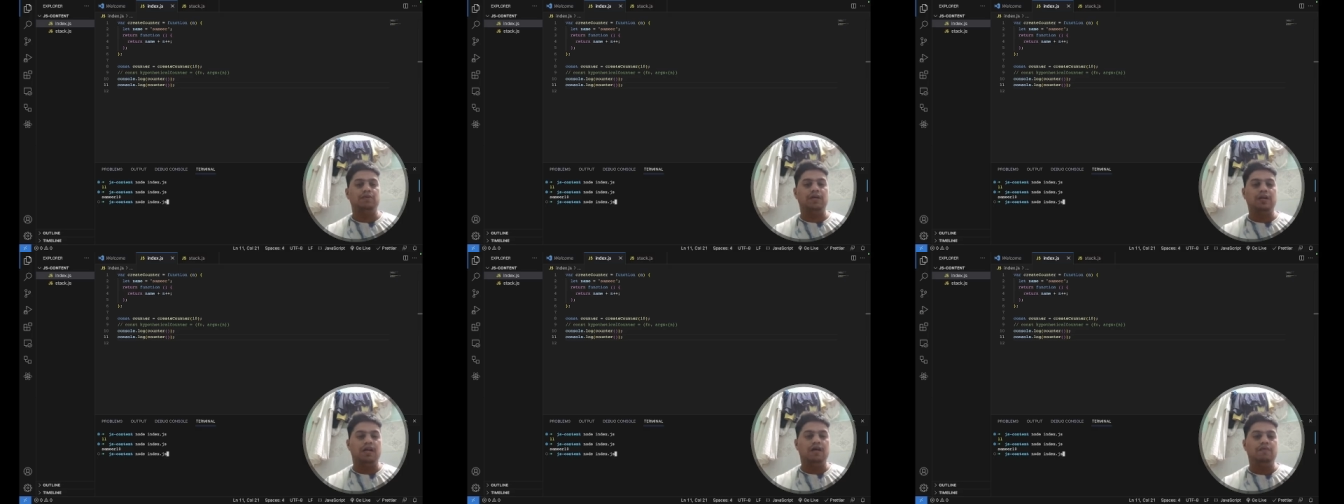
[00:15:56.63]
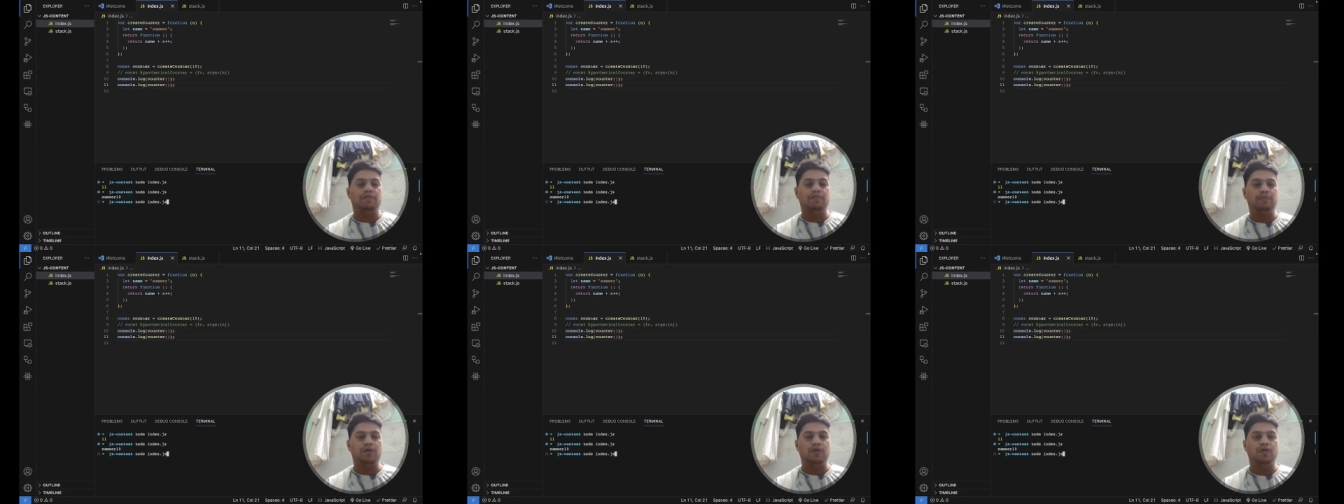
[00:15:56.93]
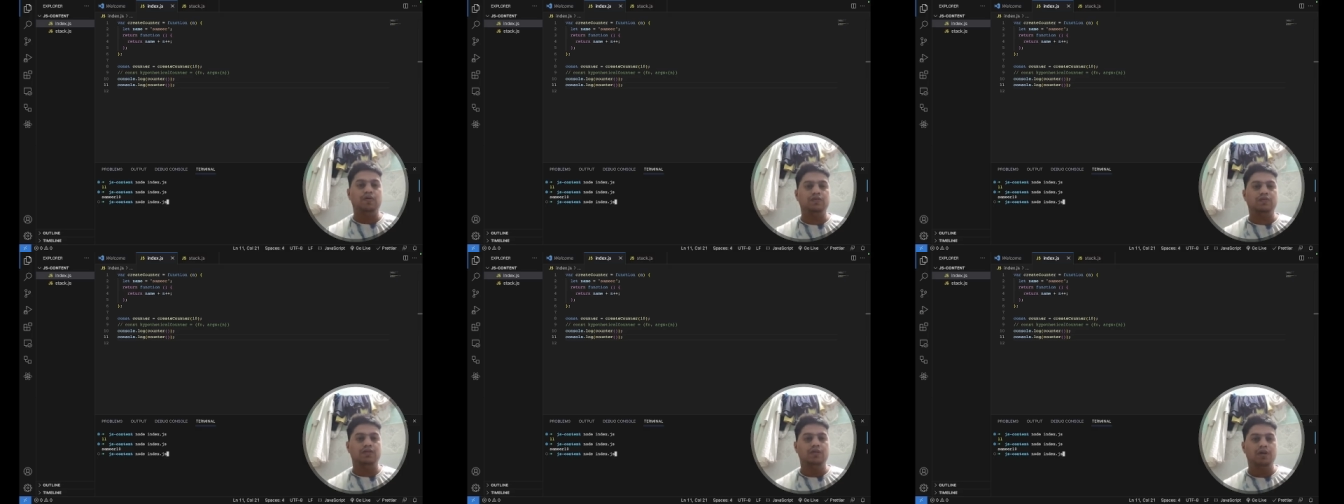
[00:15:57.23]
11
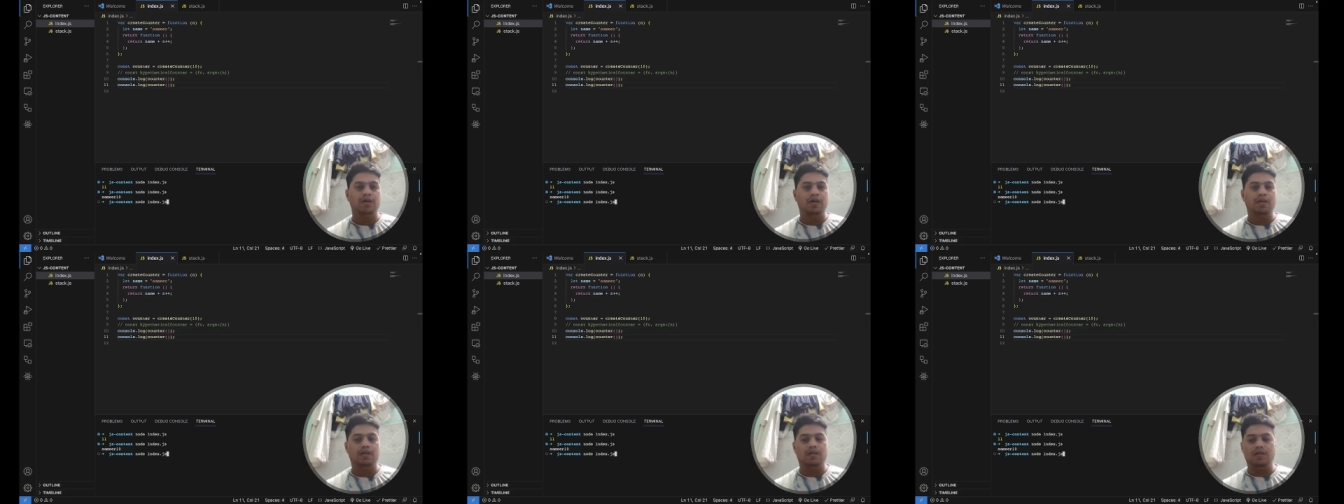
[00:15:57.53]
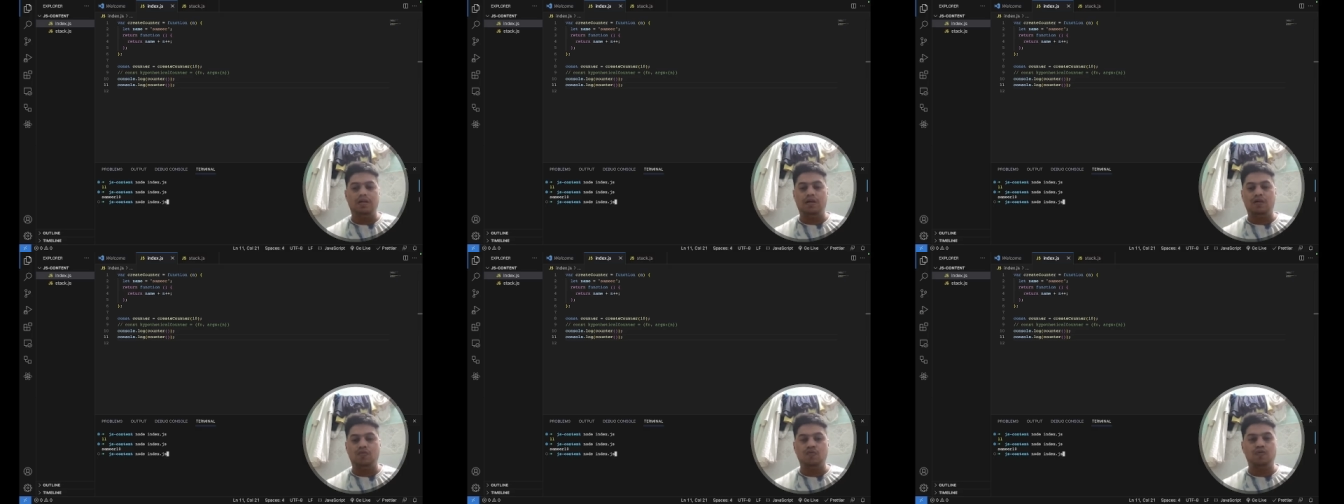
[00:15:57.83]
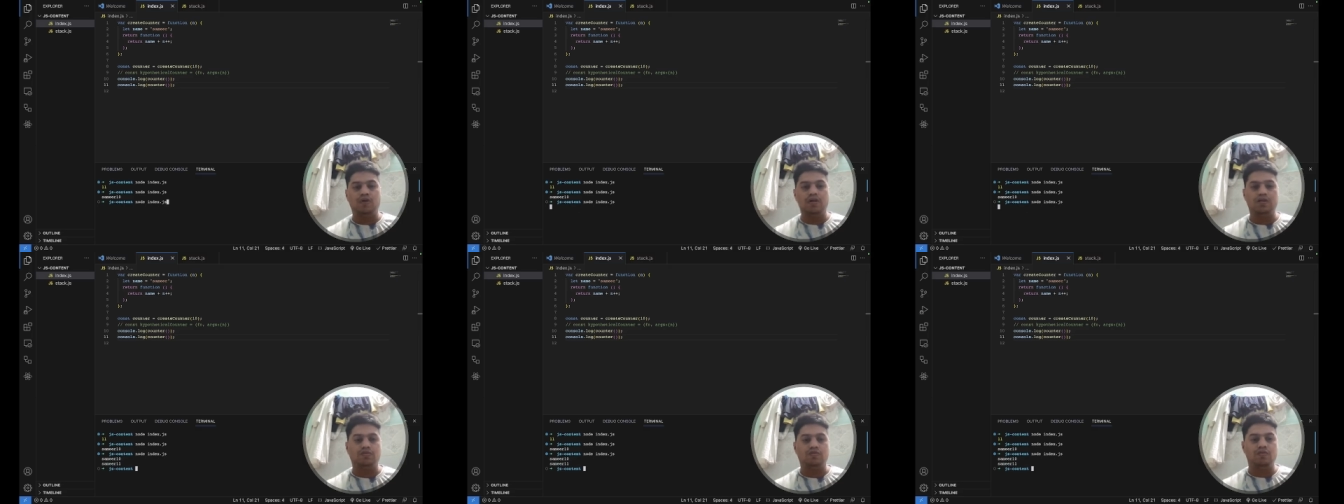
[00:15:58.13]
because there are two
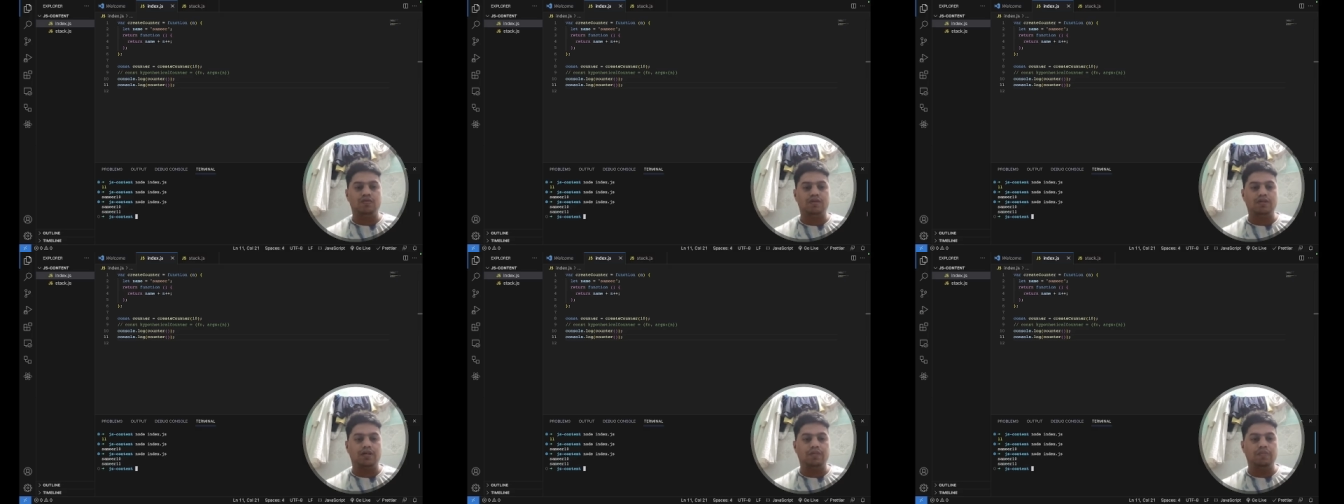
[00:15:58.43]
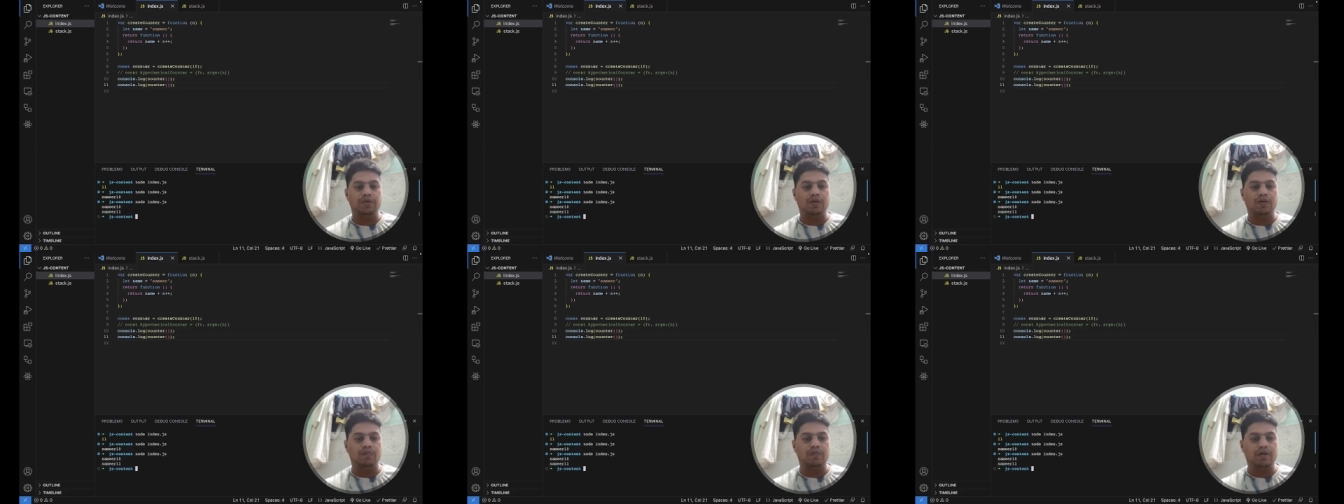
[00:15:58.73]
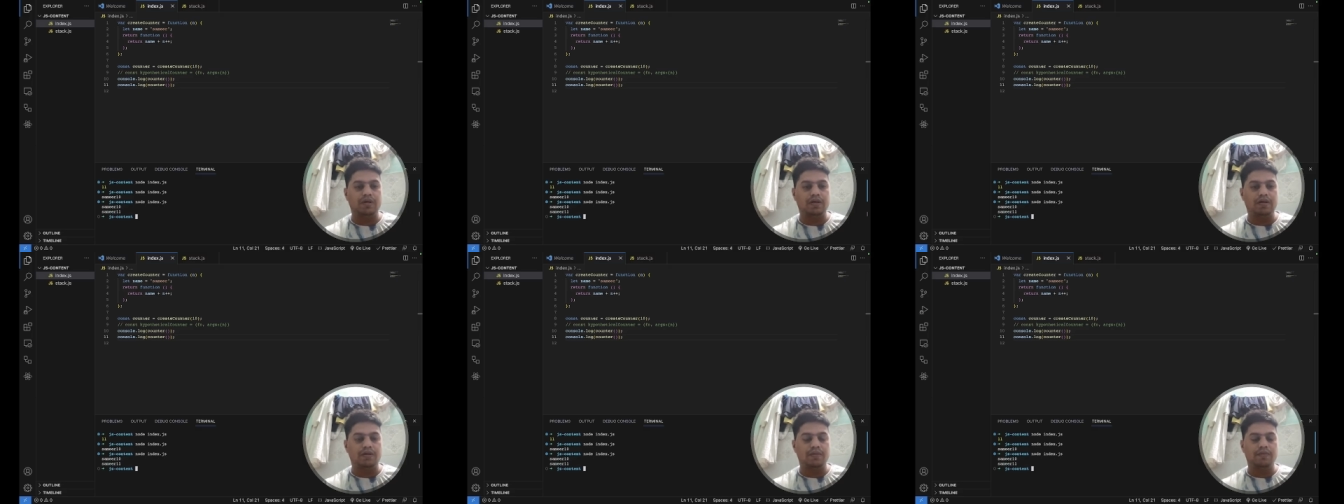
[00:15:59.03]
console statement over
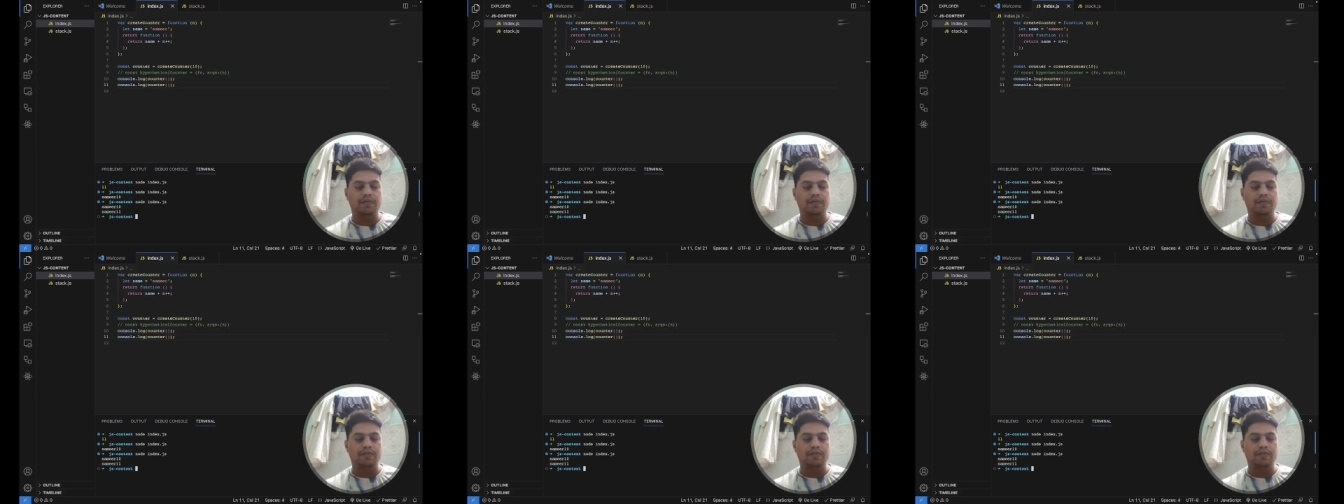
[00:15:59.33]
here.